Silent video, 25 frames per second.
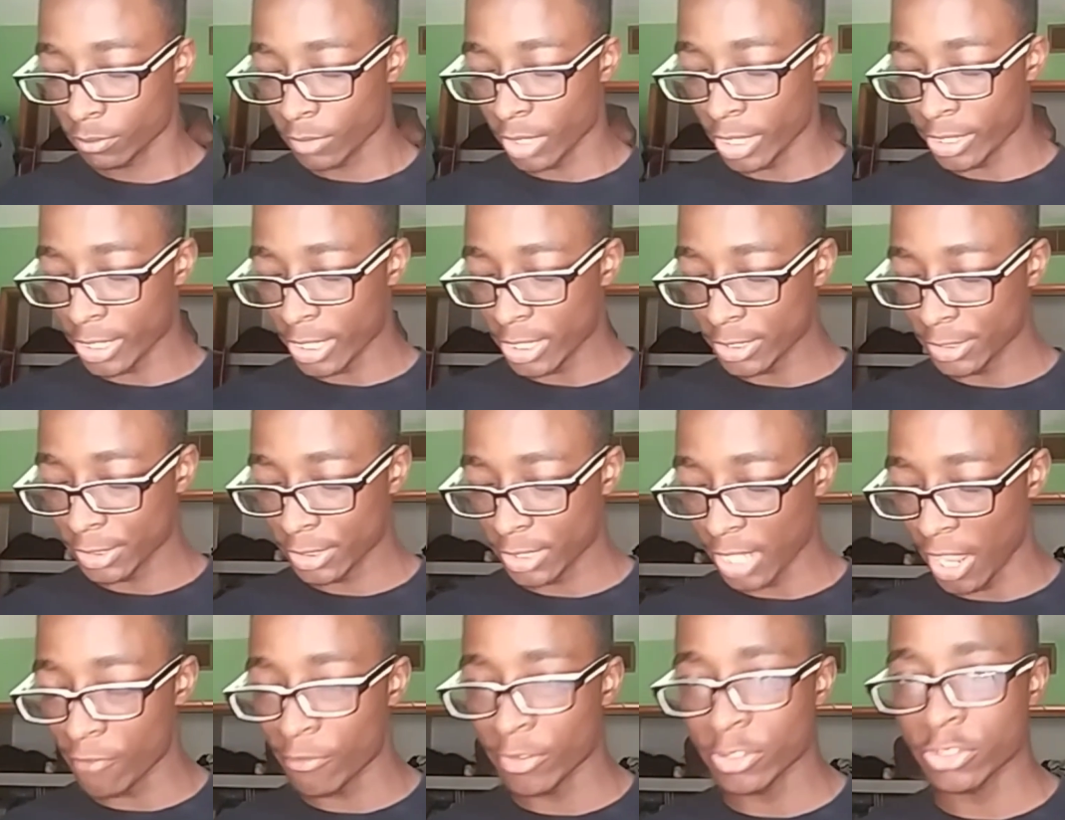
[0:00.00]
I
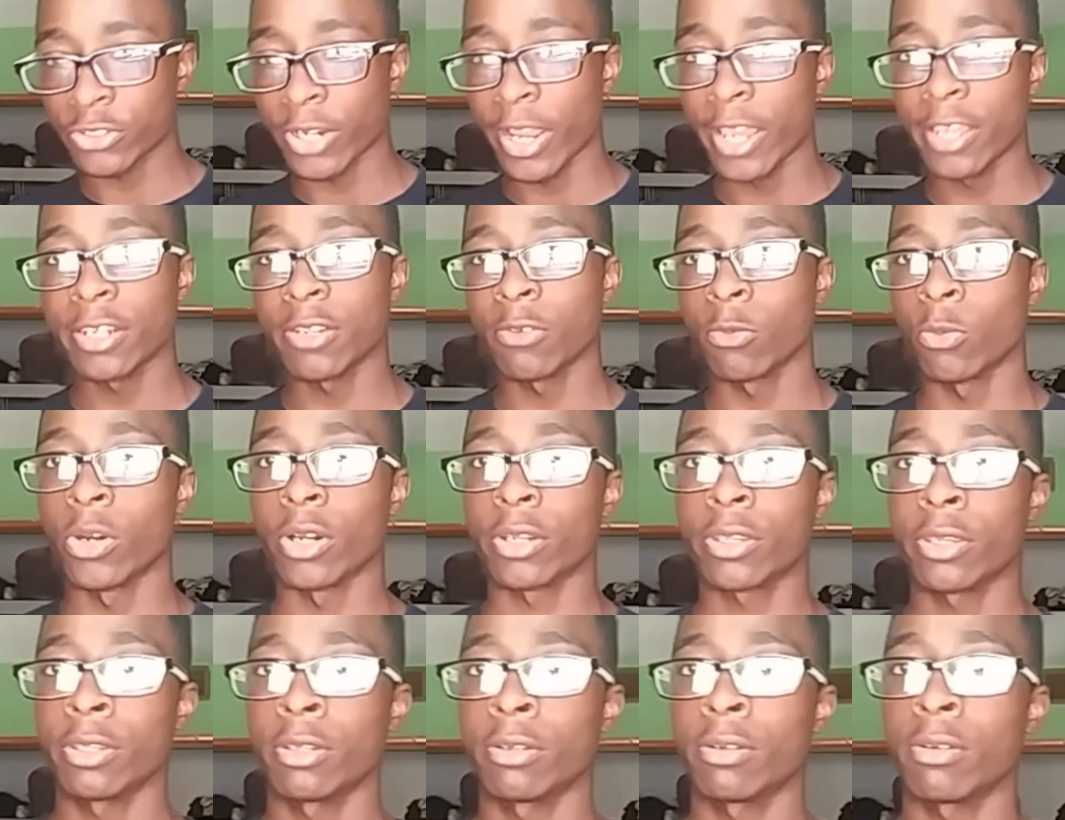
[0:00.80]
guess I've been trying to
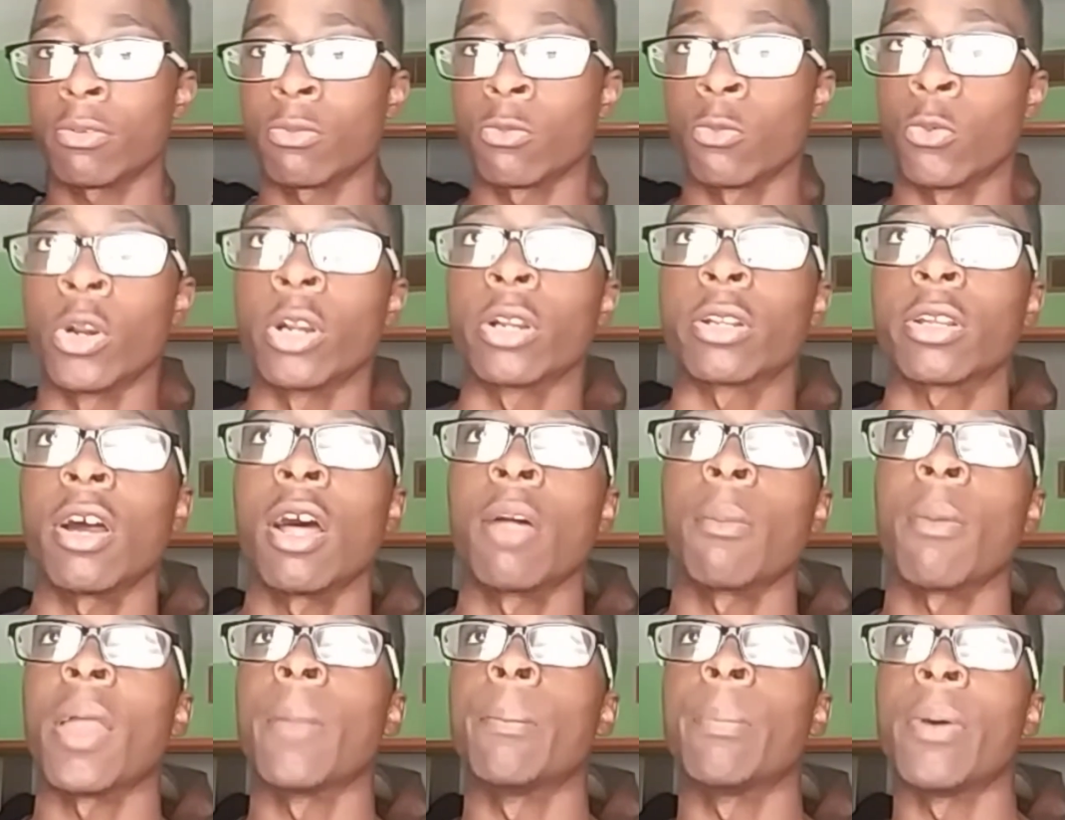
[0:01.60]
work
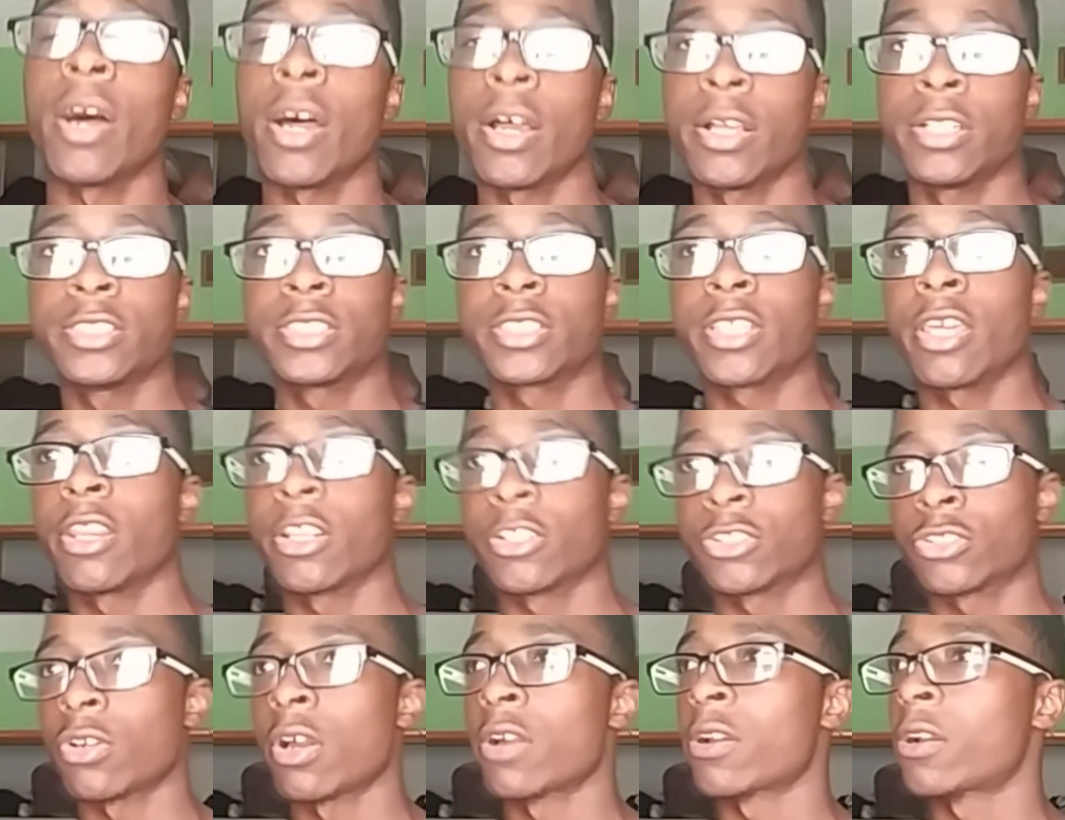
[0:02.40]
on my bonds,
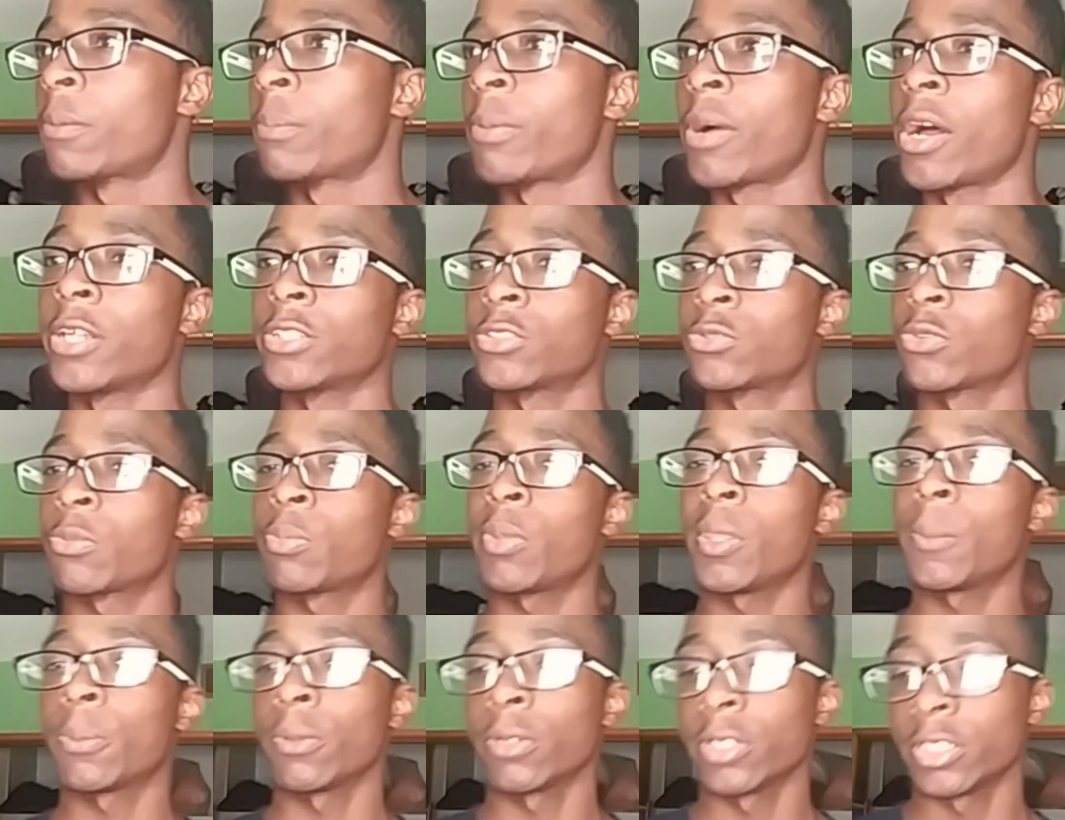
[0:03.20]
getting stronger bonds with
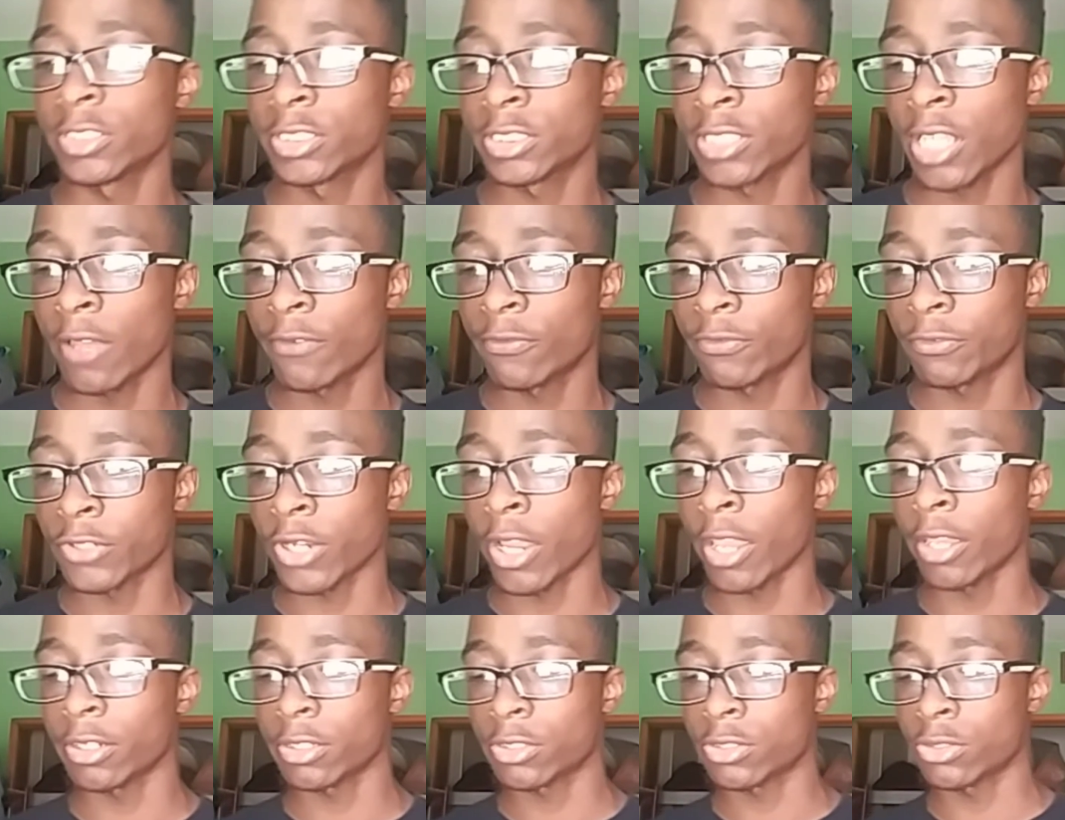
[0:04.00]
people and stuff,
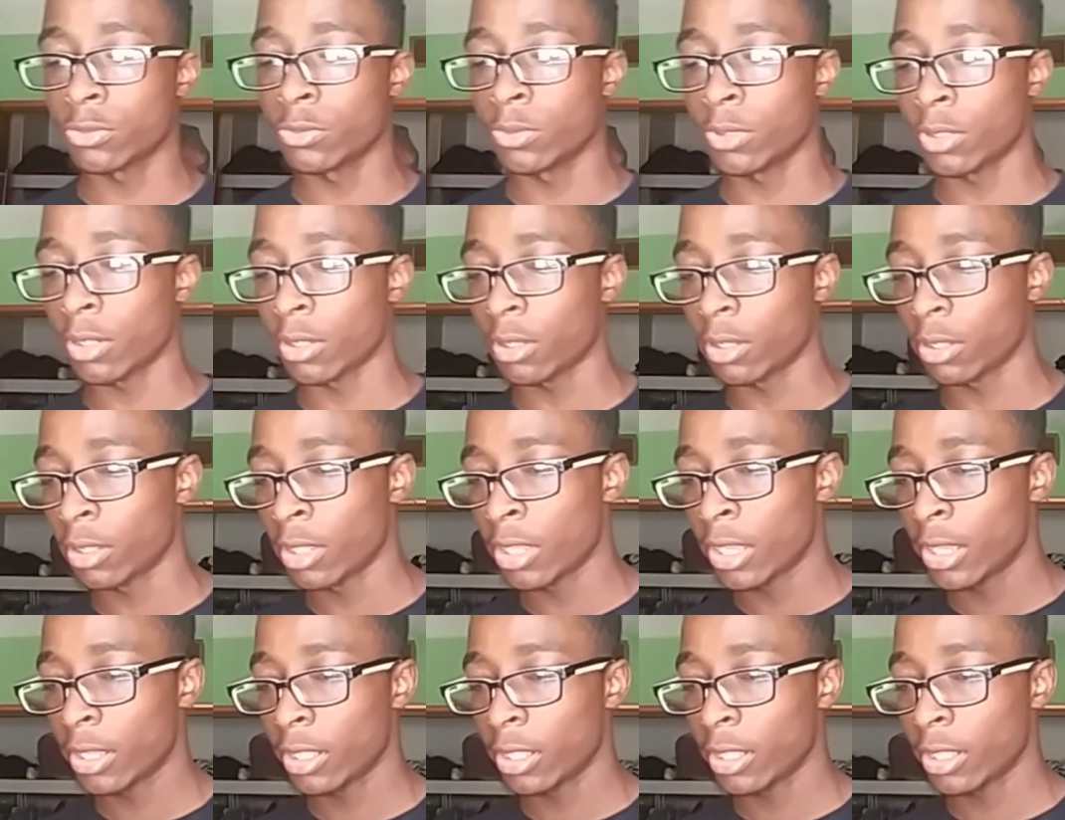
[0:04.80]
trying to,